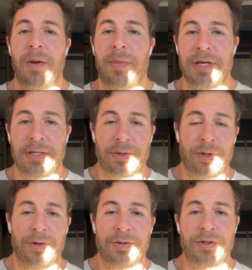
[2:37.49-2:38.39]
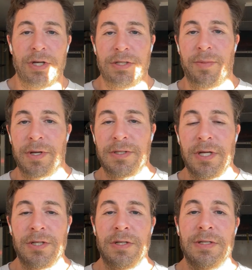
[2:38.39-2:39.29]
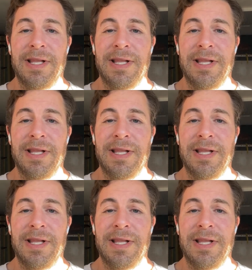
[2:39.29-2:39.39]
bicep curls, tricep extension,